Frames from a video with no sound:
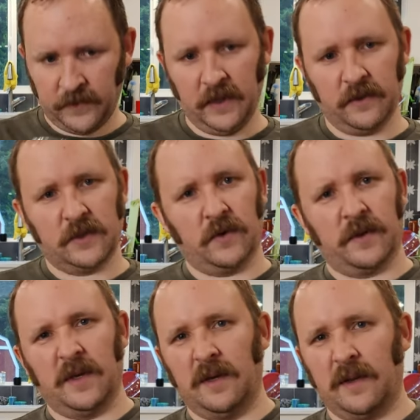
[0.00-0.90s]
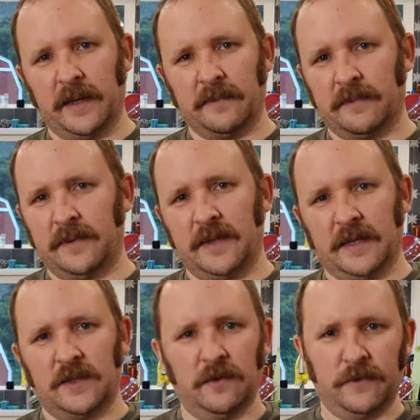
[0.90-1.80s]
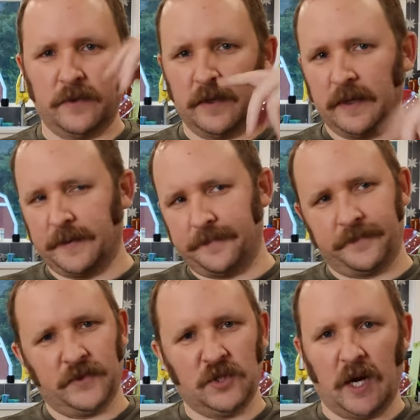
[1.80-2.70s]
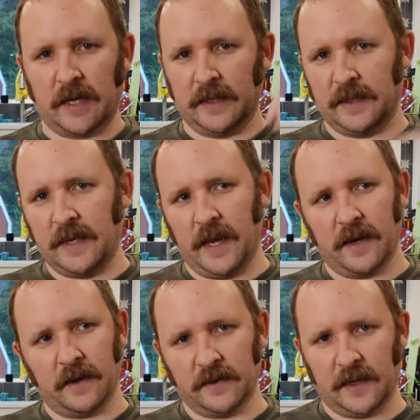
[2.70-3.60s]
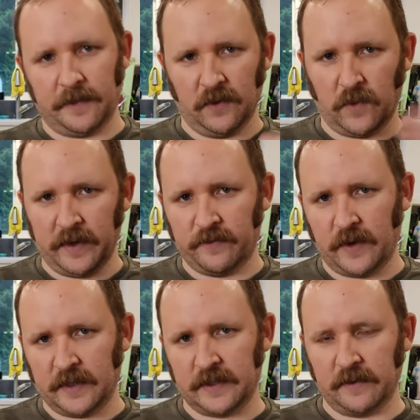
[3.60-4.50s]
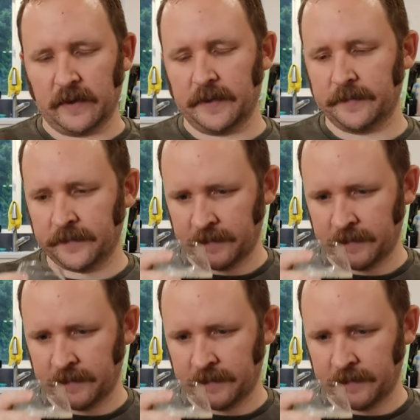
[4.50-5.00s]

You know, the sort of thing you'd like dust over a chocolate cake on top of the white frosting, right?